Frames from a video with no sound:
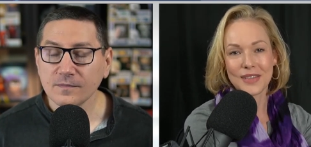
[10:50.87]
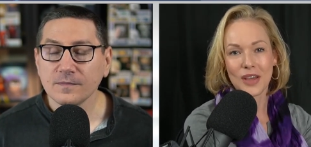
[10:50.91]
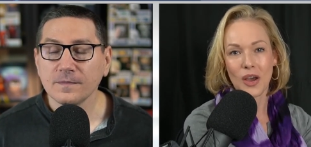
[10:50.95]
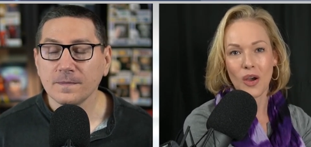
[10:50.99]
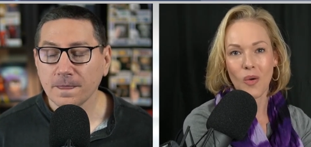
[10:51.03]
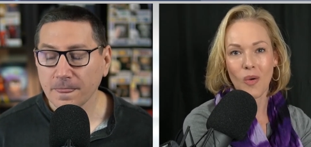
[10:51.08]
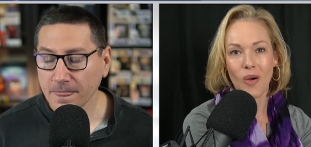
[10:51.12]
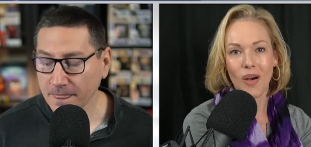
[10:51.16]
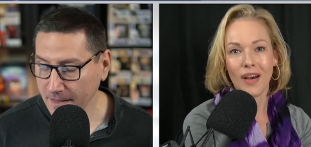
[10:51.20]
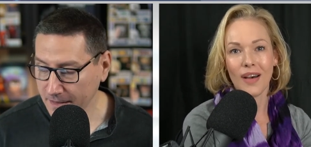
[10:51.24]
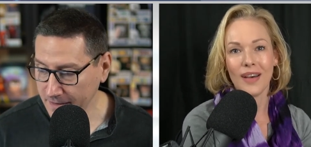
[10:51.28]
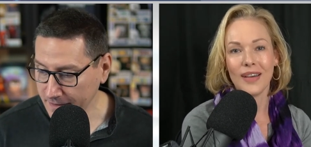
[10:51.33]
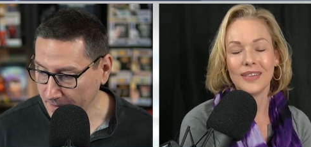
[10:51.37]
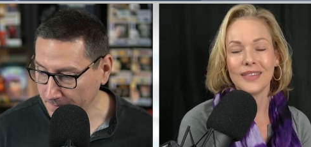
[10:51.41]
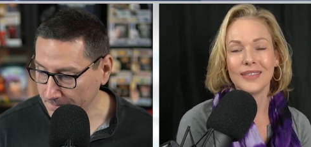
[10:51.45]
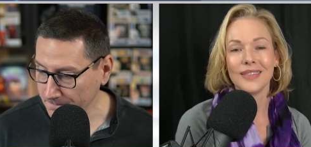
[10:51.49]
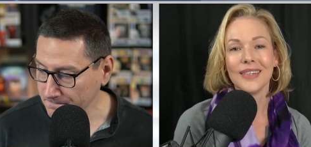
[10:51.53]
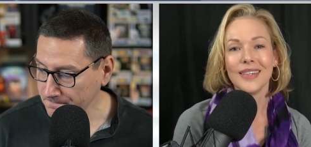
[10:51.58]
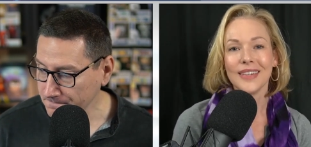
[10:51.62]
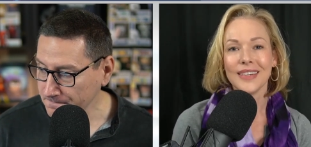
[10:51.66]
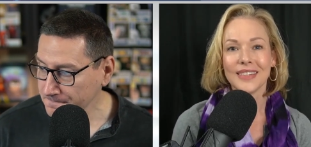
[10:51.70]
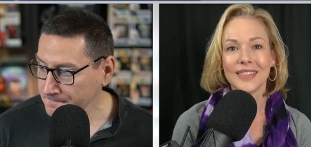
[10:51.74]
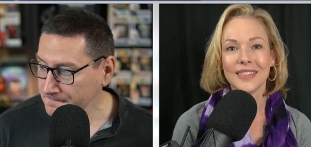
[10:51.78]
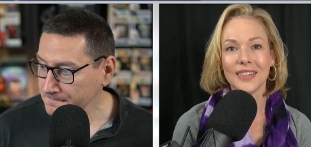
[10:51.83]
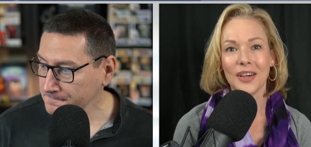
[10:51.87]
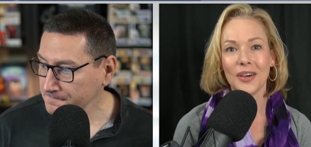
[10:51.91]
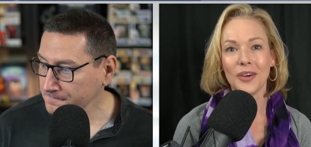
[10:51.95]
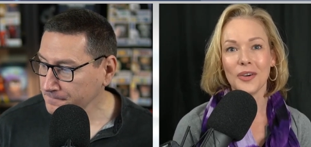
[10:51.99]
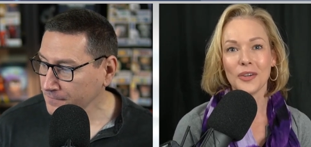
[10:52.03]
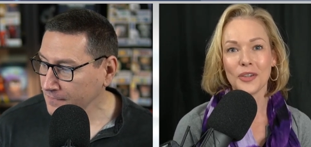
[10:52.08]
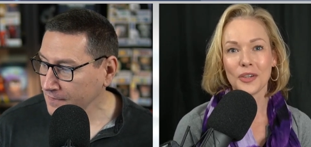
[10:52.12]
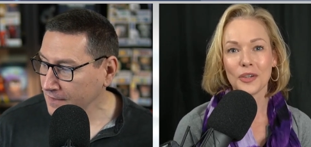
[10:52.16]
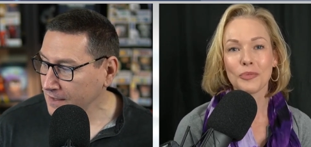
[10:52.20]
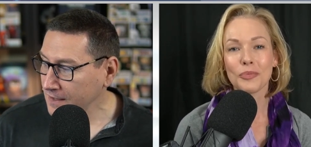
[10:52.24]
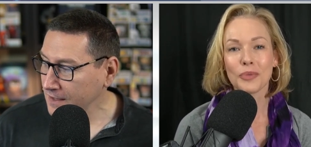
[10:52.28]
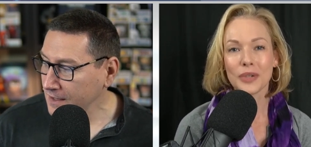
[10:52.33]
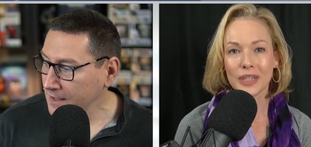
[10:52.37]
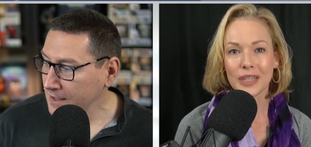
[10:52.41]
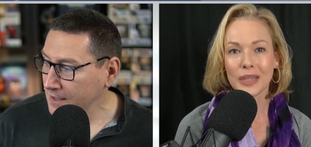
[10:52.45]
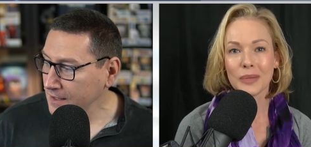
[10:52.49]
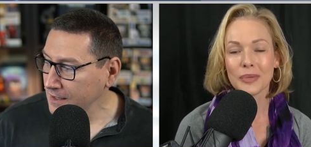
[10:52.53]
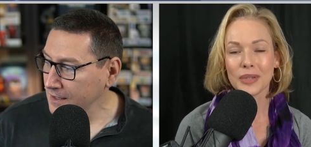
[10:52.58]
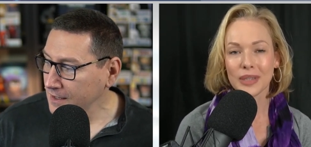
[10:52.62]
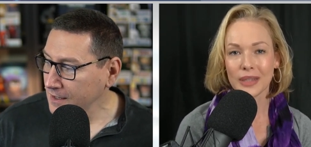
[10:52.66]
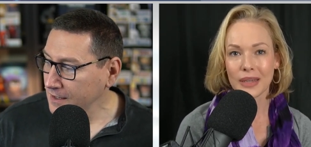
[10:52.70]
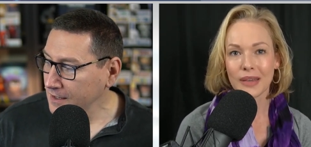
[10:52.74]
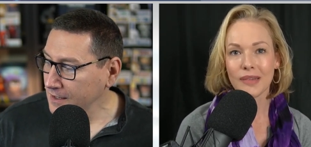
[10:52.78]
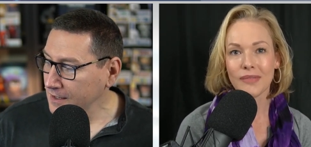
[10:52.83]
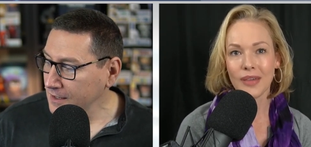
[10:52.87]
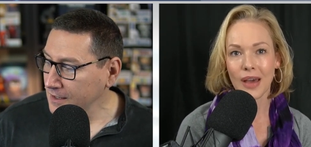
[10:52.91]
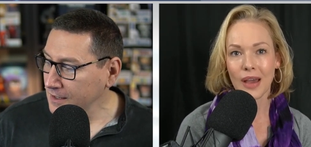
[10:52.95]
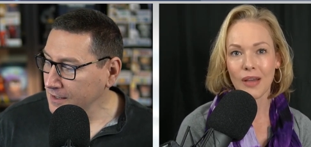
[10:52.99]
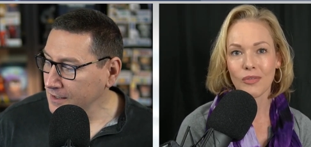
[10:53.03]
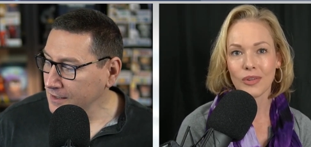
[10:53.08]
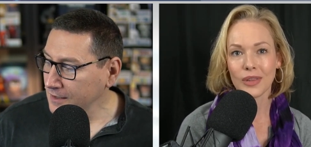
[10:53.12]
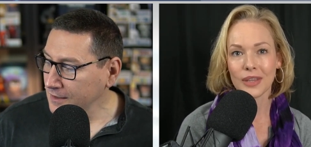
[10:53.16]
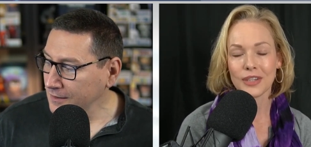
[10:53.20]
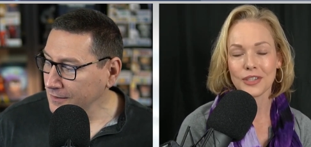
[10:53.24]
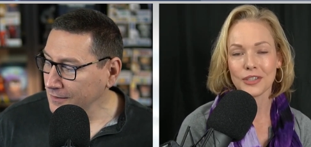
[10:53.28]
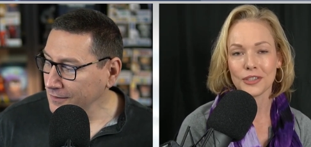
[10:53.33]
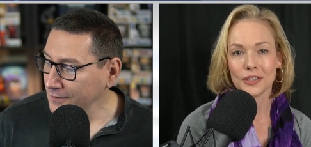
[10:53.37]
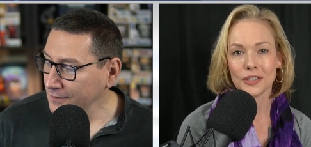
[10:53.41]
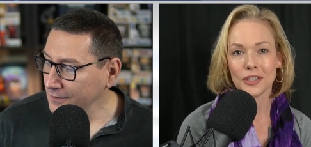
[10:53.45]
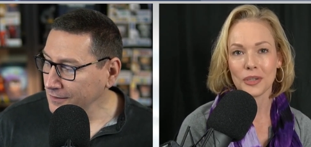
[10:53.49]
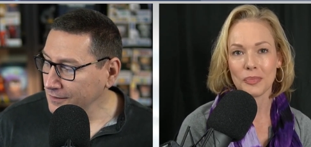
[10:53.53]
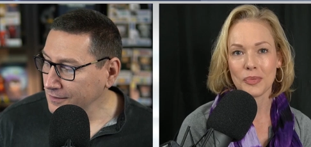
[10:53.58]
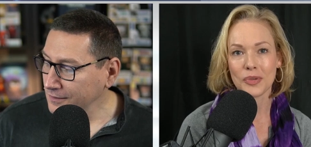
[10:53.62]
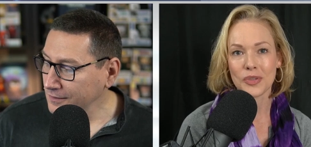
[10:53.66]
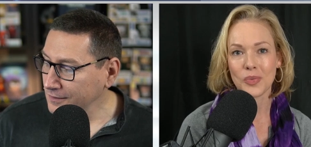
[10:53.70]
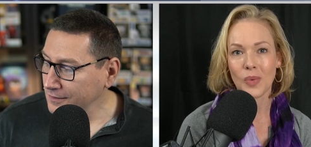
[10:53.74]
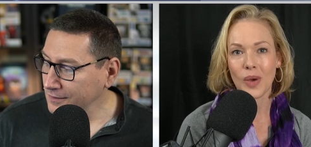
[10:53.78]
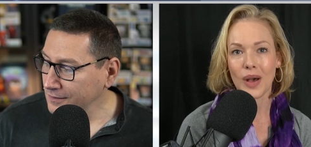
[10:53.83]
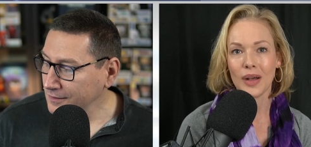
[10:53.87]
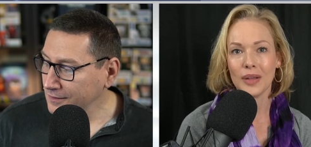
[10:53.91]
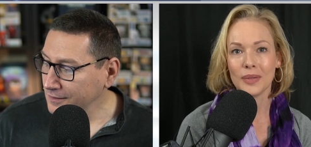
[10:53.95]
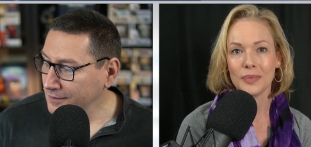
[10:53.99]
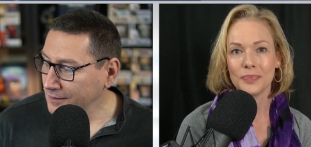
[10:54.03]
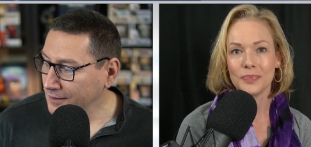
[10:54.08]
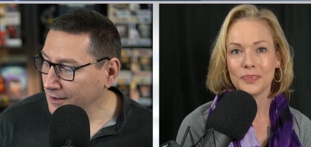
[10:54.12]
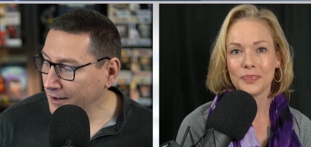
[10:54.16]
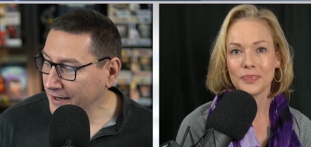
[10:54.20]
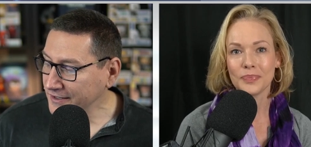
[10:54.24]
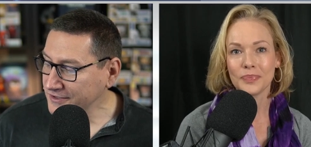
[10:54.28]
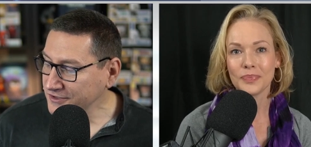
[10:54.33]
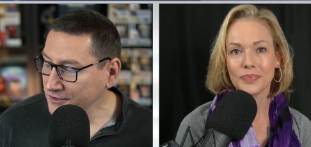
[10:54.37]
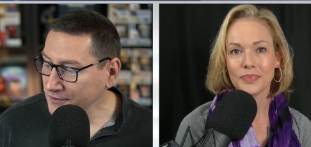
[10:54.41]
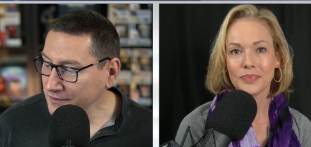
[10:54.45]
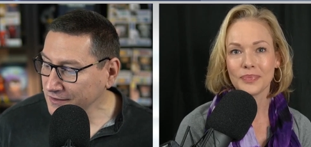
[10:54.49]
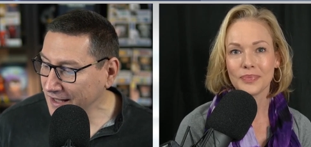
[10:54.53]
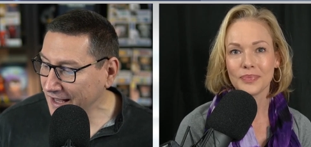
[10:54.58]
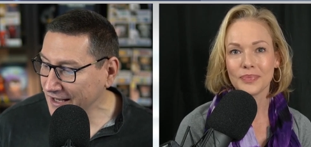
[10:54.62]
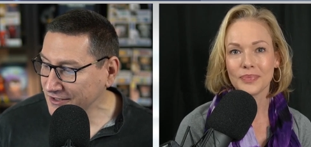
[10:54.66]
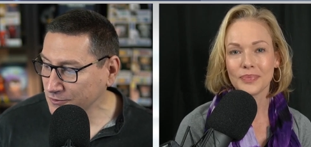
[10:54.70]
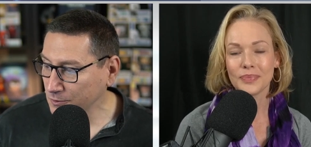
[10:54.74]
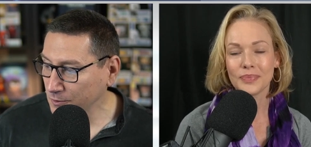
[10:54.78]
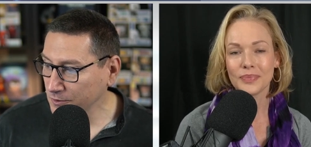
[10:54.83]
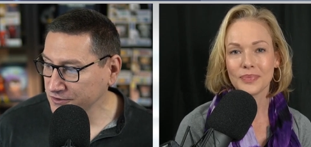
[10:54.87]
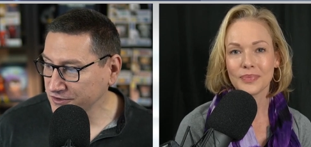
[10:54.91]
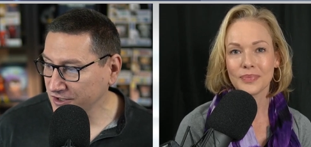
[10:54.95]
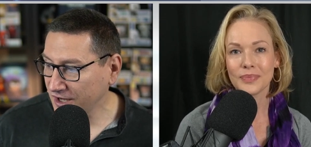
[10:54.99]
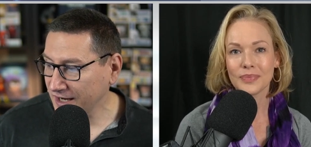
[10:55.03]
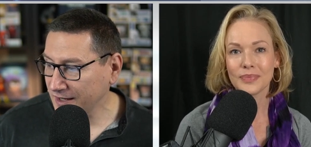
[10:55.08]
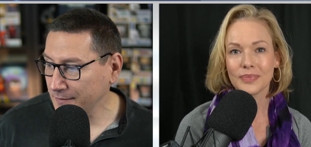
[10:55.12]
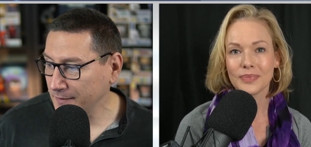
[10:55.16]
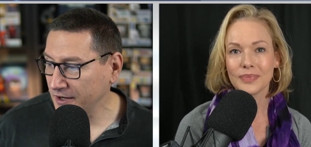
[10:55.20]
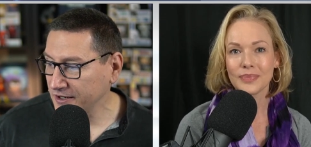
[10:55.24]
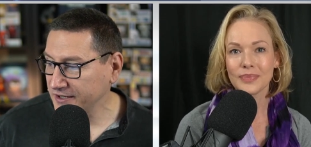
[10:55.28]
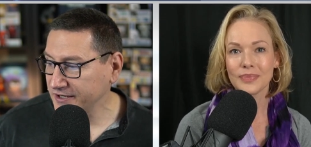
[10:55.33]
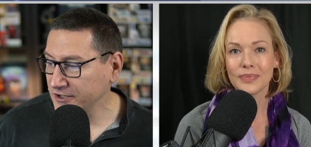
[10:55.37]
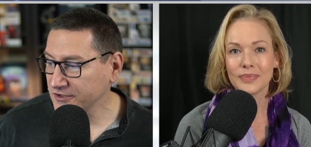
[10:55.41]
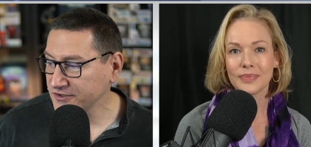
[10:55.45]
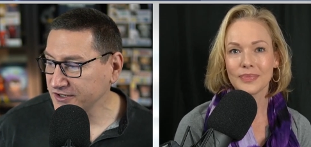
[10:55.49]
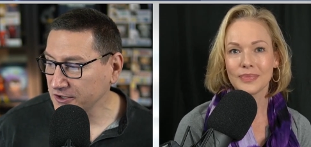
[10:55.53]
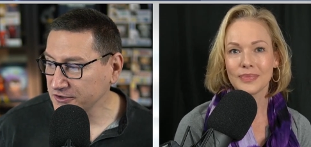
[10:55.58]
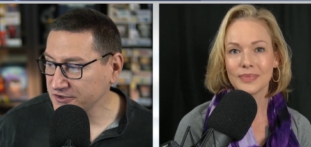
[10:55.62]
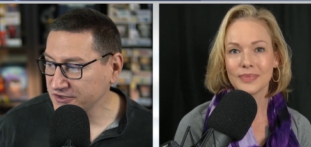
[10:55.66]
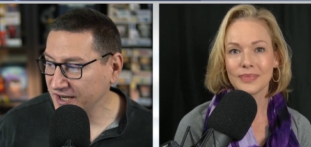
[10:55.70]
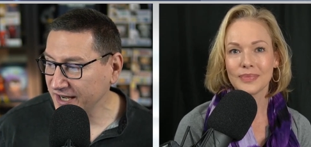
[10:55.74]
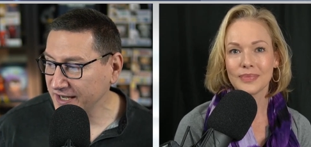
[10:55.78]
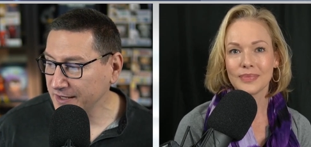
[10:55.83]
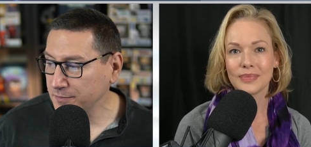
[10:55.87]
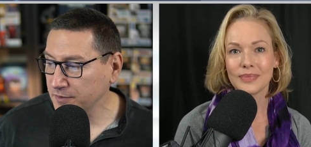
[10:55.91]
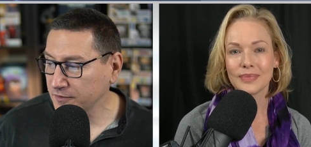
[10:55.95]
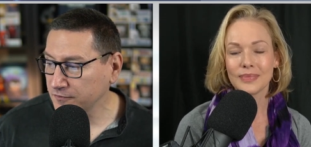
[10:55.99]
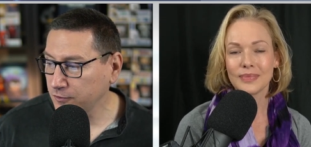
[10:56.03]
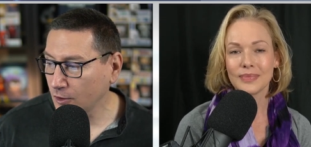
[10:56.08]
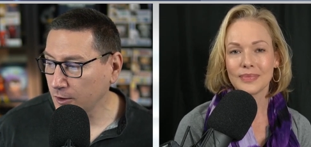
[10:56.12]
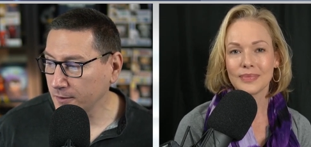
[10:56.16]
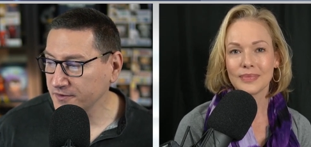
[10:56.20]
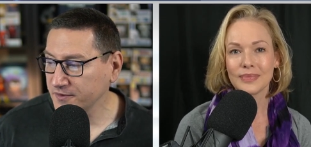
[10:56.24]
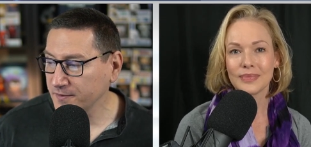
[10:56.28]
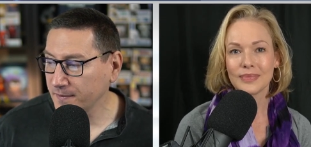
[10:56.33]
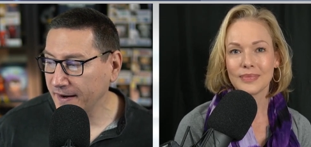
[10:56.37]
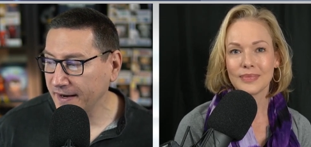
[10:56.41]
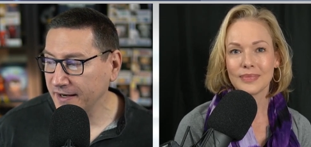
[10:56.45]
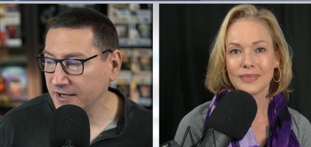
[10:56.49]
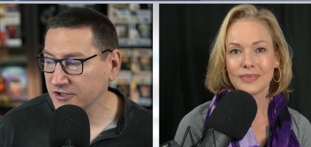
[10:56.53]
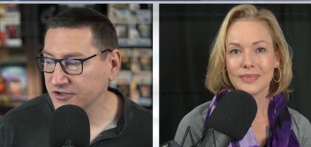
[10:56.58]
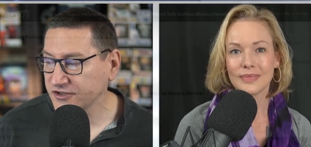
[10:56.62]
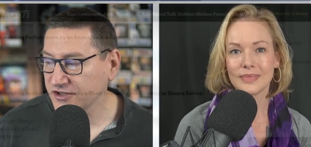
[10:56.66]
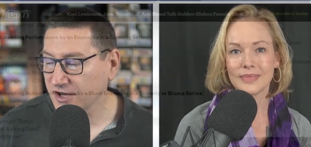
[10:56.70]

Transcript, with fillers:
Speaker 1: go on. Yeah. So you really believe that relationship as well. All right. So the last one
Speaker 2: we'll talk about here is outstanding performance by an